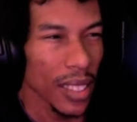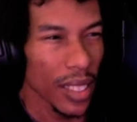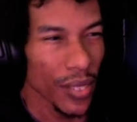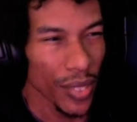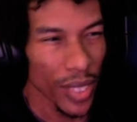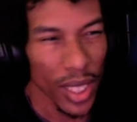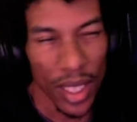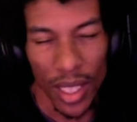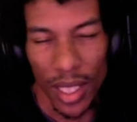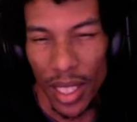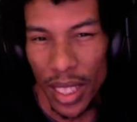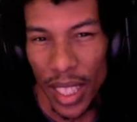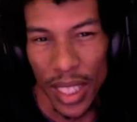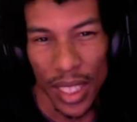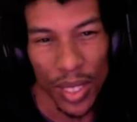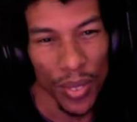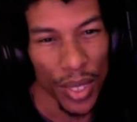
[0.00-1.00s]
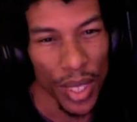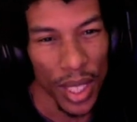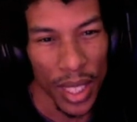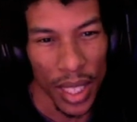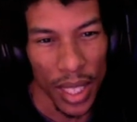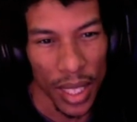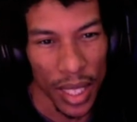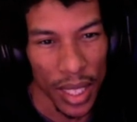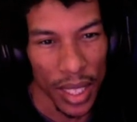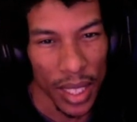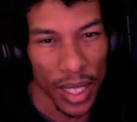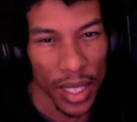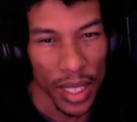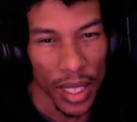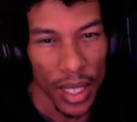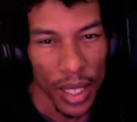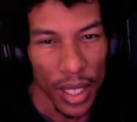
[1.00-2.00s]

Ridicron hasn't really done nothing.